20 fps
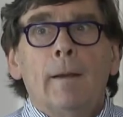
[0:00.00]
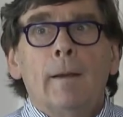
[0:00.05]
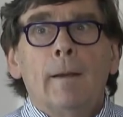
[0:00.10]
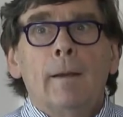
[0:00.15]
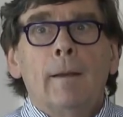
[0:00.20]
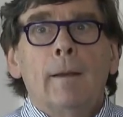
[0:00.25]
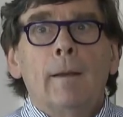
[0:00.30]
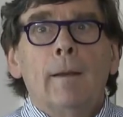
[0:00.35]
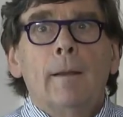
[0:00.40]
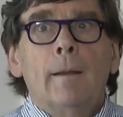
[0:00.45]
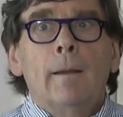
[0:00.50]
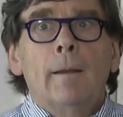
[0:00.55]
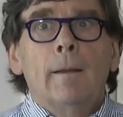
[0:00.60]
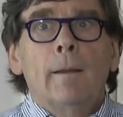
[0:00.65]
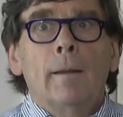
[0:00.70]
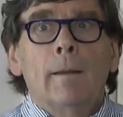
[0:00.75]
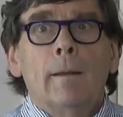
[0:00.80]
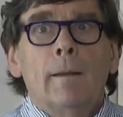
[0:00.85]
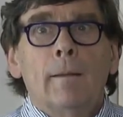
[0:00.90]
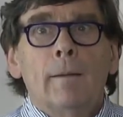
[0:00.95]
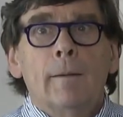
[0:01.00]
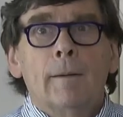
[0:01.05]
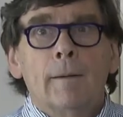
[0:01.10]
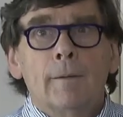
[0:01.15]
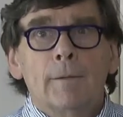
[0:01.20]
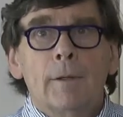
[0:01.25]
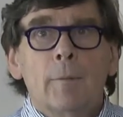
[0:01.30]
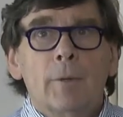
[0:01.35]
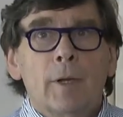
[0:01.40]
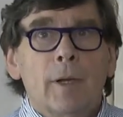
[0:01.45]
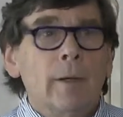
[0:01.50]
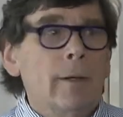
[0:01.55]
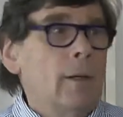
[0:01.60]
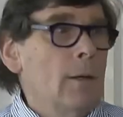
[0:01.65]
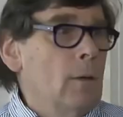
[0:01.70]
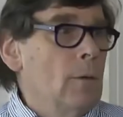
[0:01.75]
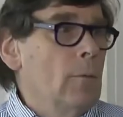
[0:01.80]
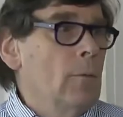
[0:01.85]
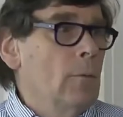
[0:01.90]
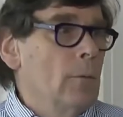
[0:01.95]
eh, eh, somebody I
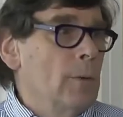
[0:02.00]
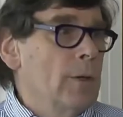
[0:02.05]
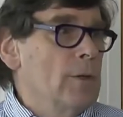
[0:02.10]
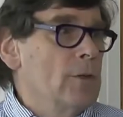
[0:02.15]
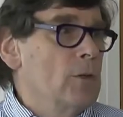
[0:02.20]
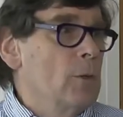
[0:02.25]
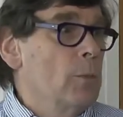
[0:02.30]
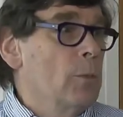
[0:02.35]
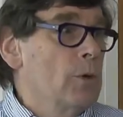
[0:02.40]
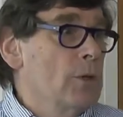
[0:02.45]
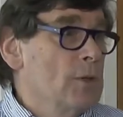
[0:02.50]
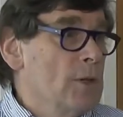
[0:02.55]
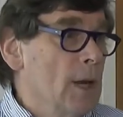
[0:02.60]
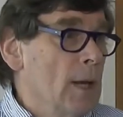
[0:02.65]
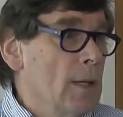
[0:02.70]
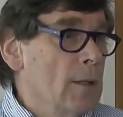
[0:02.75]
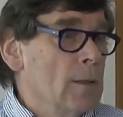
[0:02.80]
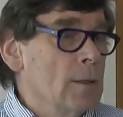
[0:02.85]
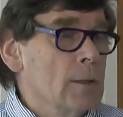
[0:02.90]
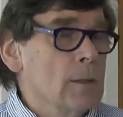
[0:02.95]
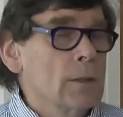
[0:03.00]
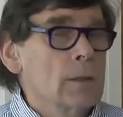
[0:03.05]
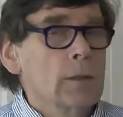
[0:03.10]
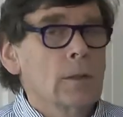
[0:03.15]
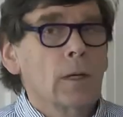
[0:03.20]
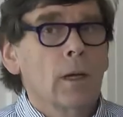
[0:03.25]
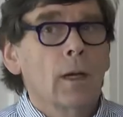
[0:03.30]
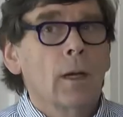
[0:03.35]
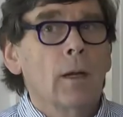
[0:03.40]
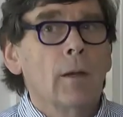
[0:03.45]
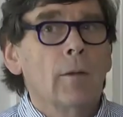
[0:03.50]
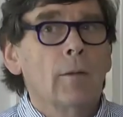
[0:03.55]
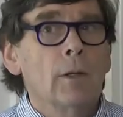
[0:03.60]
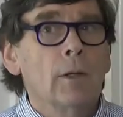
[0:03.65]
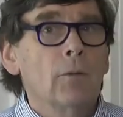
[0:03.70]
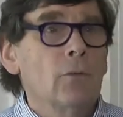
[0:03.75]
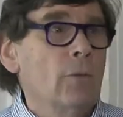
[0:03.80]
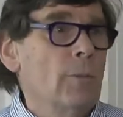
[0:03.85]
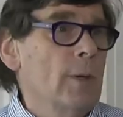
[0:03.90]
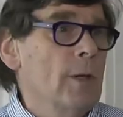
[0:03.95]
know went to present uh, the
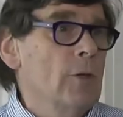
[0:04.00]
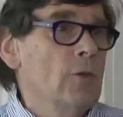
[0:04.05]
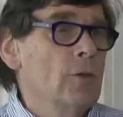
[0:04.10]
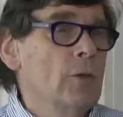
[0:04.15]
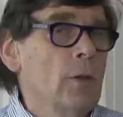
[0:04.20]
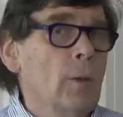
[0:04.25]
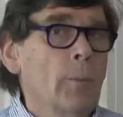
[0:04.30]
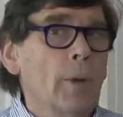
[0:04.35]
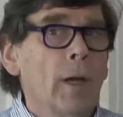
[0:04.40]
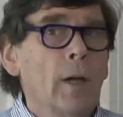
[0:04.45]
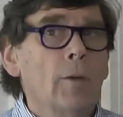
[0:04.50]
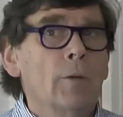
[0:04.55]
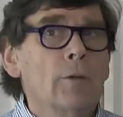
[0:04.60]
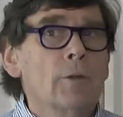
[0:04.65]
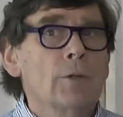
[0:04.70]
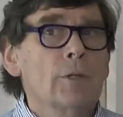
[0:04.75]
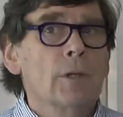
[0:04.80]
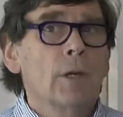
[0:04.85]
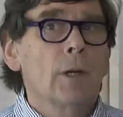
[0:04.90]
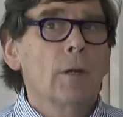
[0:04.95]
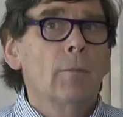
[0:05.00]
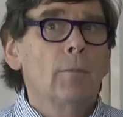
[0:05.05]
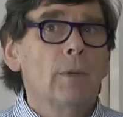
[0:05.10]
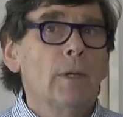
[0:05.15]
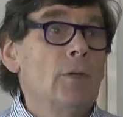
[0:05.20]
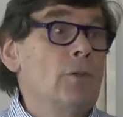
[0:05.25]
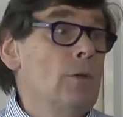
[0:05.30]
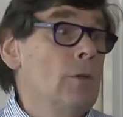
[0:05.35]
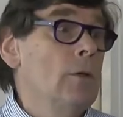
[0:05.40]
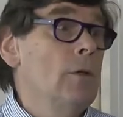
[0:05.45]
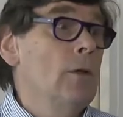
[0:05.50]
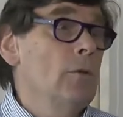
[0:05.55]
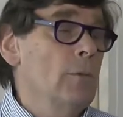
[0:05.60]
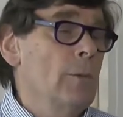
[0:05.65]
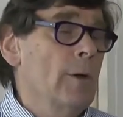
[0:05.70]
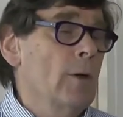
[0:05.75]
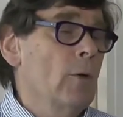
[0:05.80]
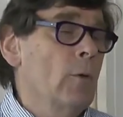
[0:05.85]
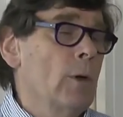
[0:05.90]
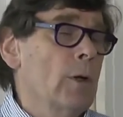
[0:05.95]
information about um, Intuniv,
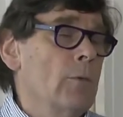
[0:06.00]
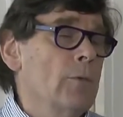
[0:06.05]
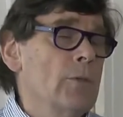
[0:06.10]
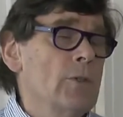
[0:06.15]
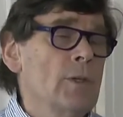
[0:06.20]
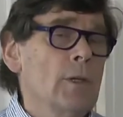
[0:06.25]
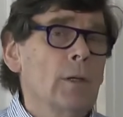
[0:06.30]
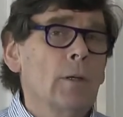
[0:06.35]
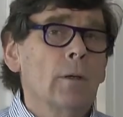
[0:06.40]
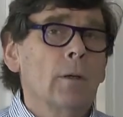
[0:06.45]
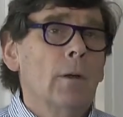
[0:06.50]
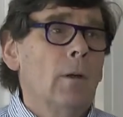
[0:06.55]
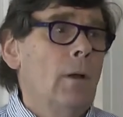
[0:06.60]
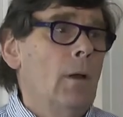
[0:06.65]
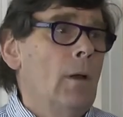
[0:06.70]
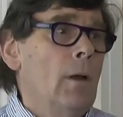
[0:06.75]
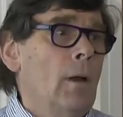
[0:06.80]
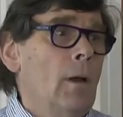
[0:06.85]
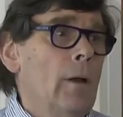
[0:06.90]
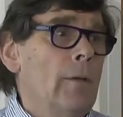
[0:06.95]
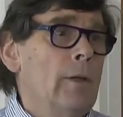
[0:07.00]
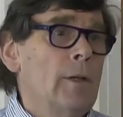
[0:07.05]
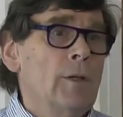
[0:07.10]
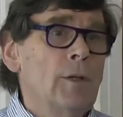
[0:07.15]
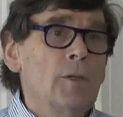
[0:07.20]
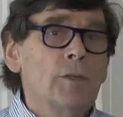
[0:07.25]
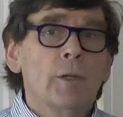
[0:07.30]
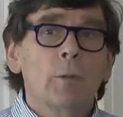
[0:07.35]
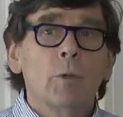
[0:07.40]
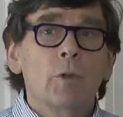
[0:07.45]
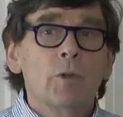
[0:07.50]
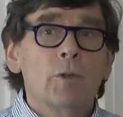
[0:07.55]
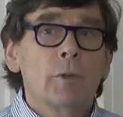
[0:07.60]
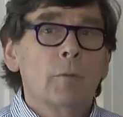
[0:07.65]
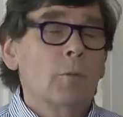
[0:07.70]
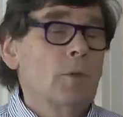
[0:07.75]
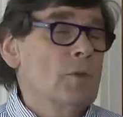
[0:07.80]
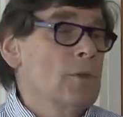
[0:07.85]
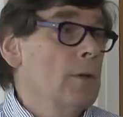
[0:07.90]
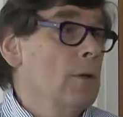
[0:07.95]
about guanfacine, and they just said, what's
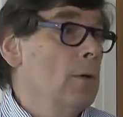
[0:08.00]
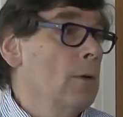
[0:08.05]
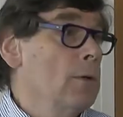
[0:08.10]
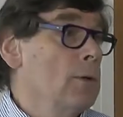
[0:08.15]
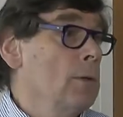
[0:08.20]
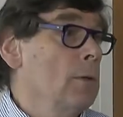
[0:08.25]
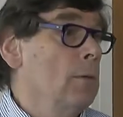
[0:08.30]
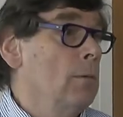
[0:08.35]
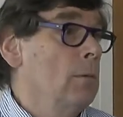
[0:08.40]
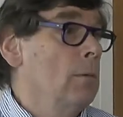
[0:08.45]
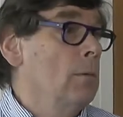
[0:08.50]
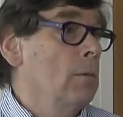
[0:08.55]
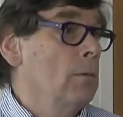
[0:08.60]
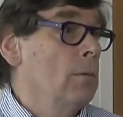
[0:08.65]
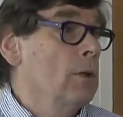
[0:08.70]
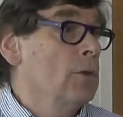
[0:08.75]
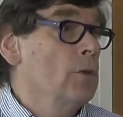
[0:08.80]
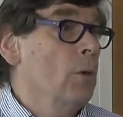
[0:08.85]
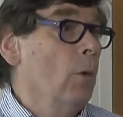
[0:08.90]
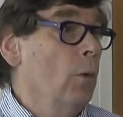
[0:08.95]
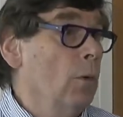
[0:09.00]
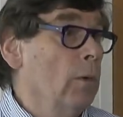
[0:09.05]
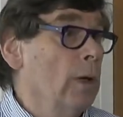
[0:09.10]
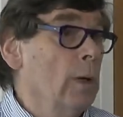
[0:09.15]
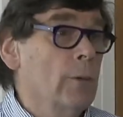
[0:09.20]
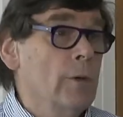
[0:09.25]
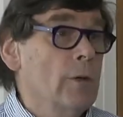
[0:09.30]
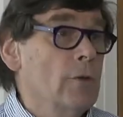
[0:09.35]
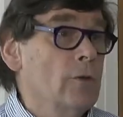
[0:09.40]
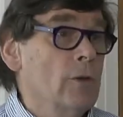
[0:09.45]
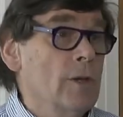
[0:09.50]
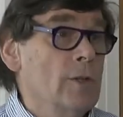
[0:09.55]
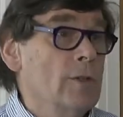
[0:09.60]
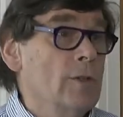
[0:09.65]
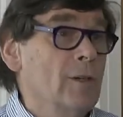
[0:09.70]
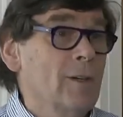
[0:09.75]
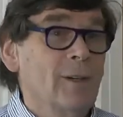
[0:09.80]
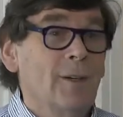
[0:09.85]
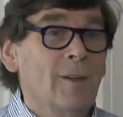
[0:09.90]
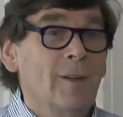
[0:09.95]
the, what's the cost? That's all they were
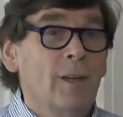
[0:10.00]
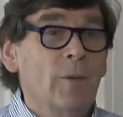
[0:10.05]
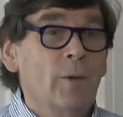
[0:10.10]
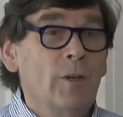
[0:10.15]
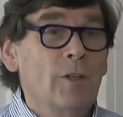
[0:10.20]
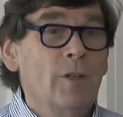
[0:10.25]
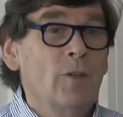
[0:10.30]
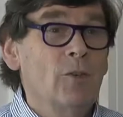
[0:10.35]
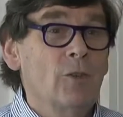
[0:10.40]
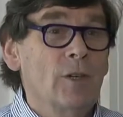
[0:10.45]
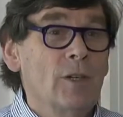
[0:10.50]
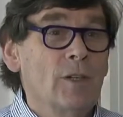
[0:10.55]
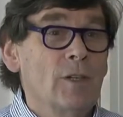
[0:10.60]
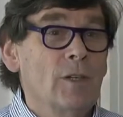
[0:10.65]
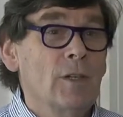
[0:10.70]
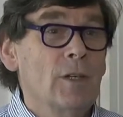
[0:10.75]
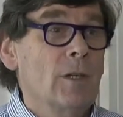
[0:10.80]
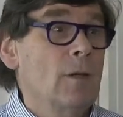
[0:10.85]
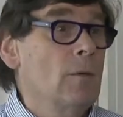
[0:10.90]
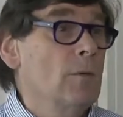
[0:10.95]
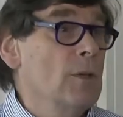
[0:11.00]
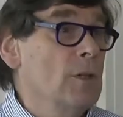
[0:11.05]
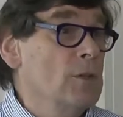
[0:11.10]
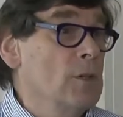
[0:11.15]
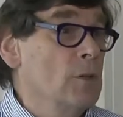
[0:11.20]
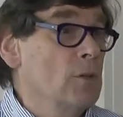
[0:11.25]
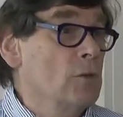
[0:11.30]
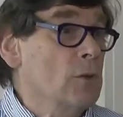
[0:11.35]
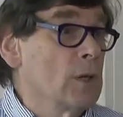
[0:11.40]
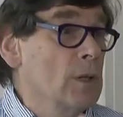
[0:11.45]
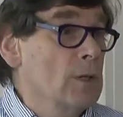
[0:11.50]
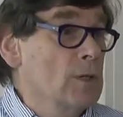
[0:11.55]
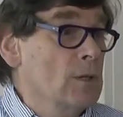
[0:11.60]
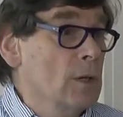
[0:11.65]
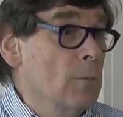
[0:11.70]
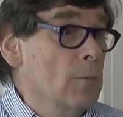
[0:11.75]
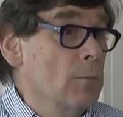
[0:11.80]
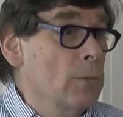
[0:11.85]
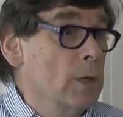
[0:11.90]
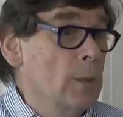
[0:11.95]
interested in. They weren't interested in does it treat
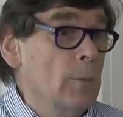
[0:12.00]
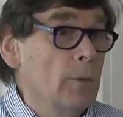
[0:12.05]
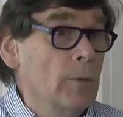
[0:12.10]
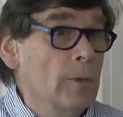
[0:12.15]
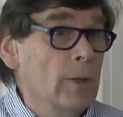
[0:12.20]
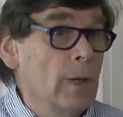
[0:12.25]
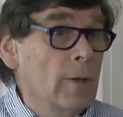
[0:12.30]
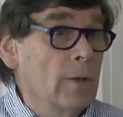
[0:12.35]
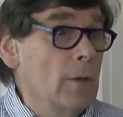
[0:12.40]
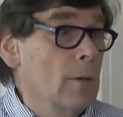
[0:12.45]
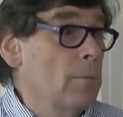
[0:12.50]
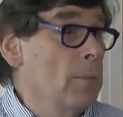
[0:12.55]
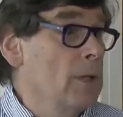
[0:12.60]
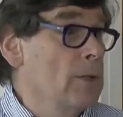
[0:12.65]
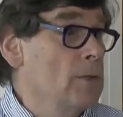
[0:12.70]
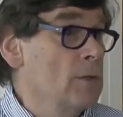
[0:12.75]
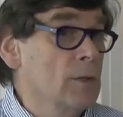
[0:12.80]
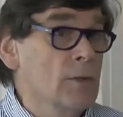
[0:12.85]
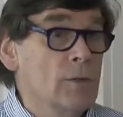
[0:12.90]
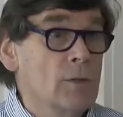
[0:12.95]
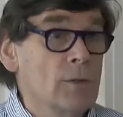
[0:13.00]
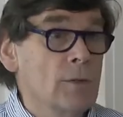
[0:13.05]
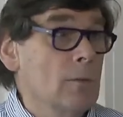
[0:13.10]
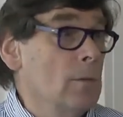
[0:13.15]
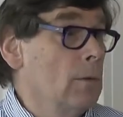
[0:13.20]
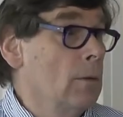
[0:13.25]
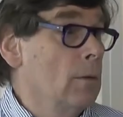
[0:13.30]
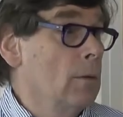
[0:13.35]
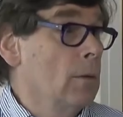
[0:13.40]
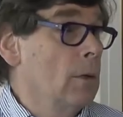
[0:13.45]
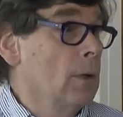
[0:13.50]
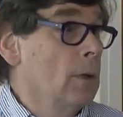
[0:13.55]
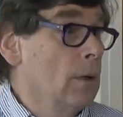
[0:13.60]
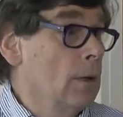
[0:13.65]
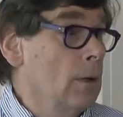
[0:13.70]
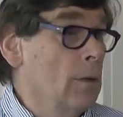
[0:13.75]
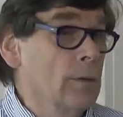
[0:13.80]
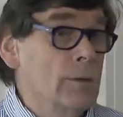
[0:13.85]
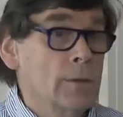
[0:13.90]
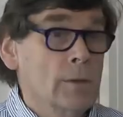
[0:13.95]
some people that other medicines
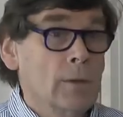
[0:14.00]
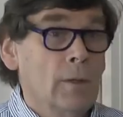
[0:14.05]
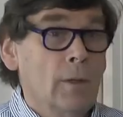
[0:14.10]
can't?